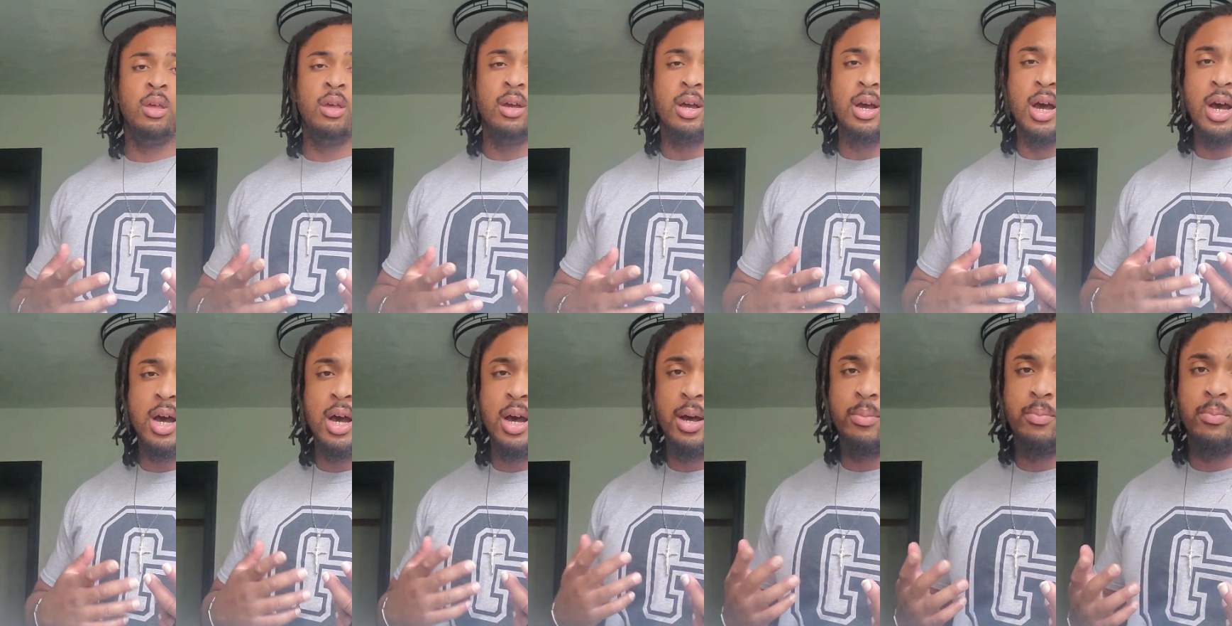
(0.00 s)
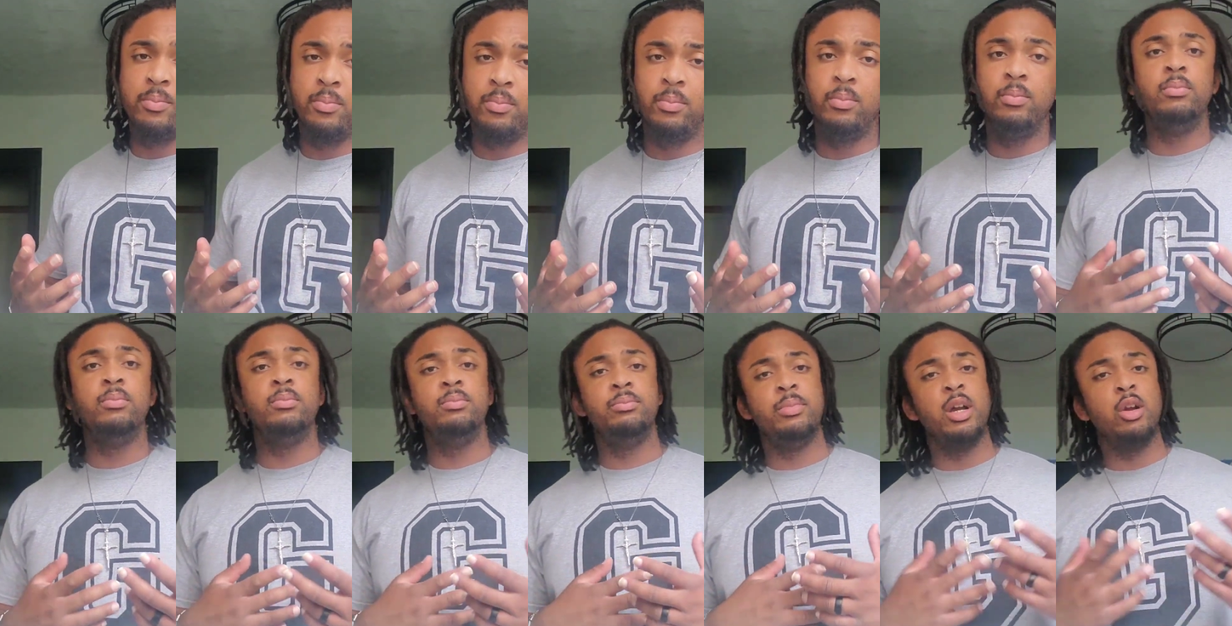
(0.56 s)

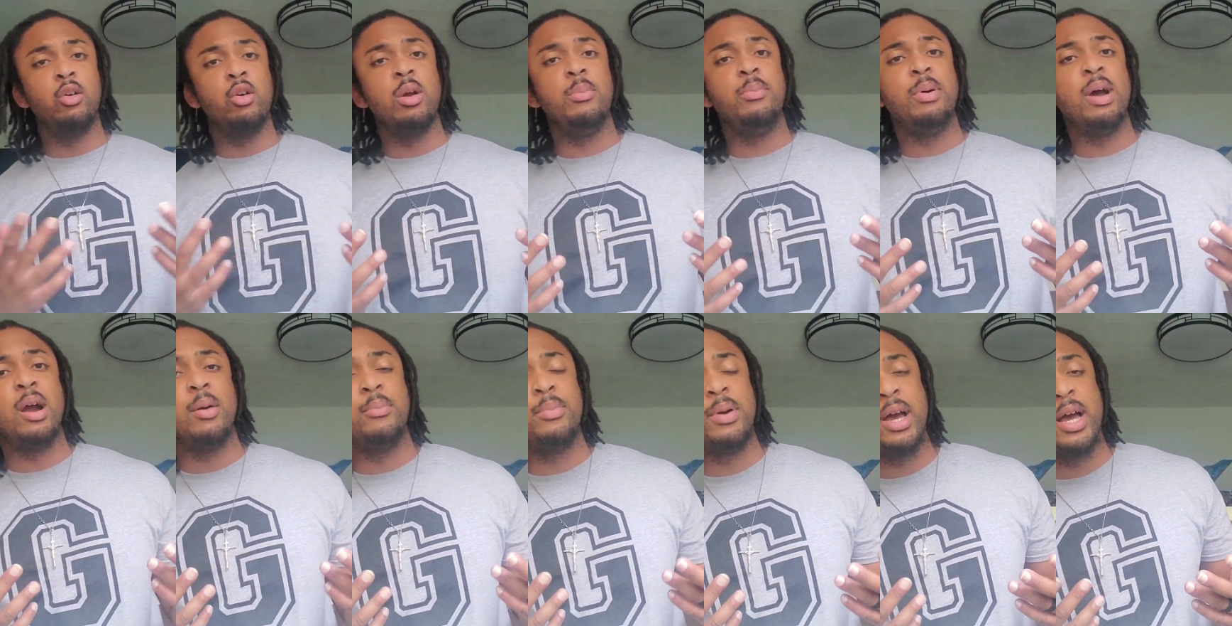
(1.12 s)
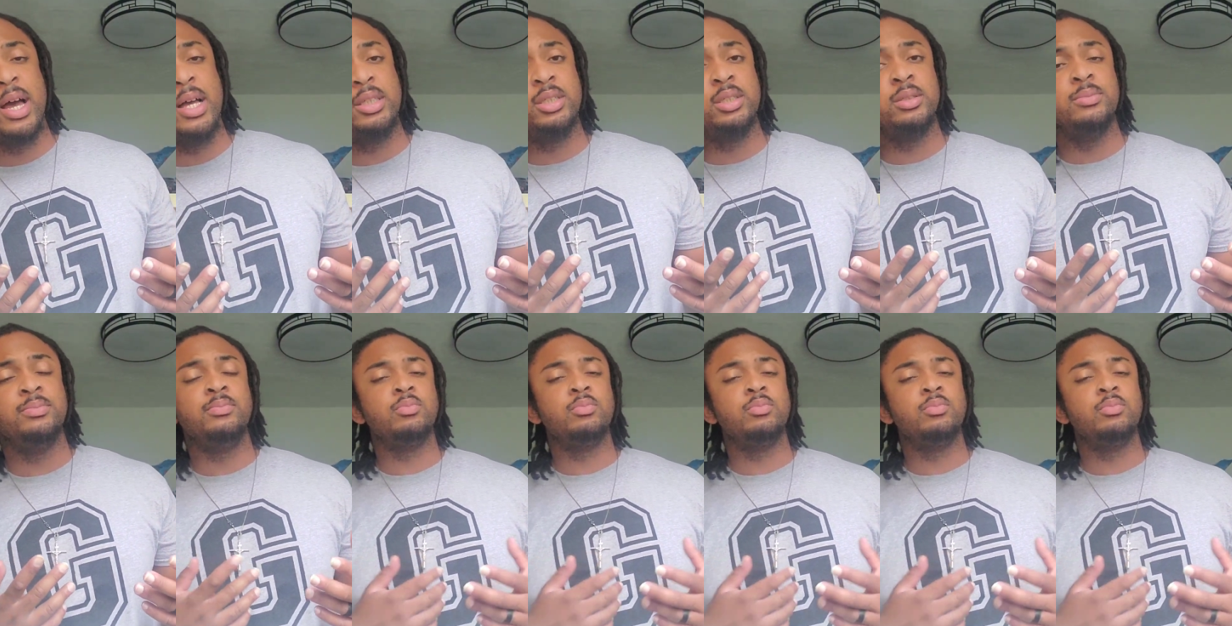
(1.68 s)
my grip power pads.